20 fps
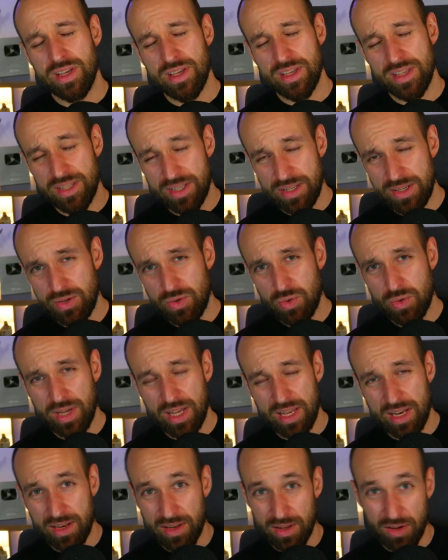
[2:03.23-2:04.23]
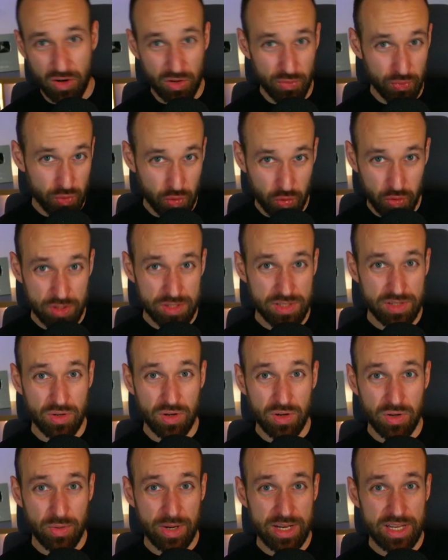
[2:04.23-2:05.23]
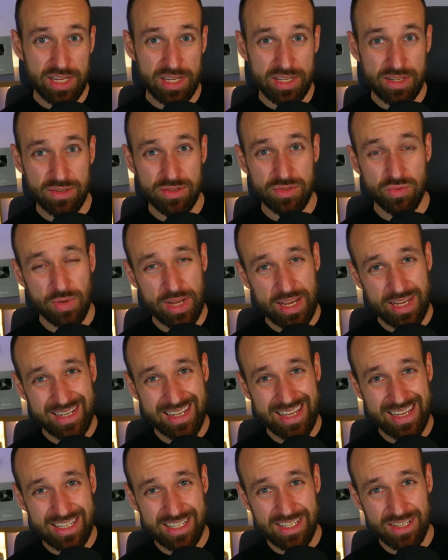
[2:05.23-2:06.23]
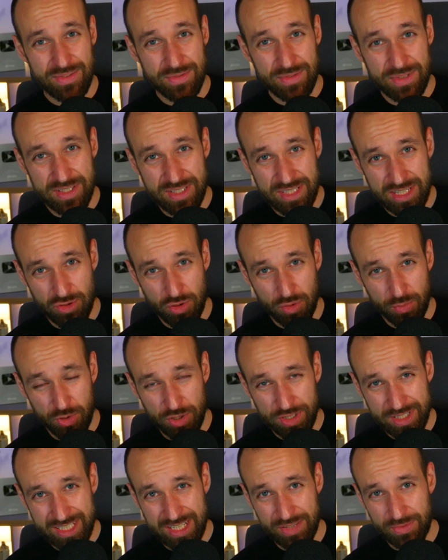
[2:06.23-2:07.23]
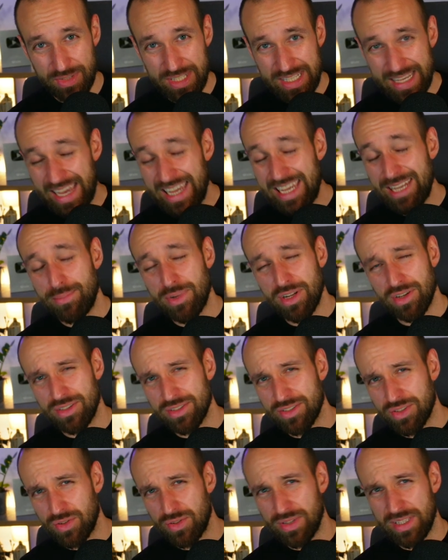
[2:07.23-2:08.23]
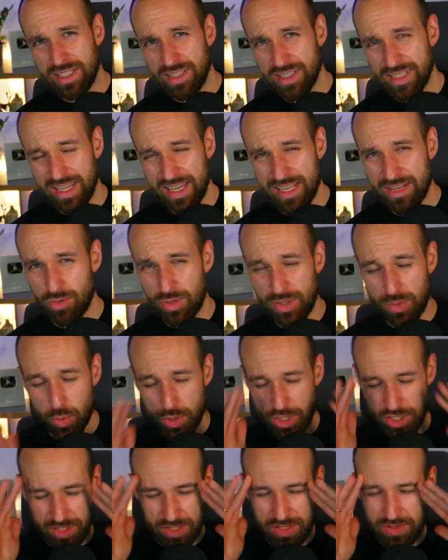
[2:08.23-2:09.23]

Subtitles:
you can, of course, already use React Native 0.78, but also only in the canary version.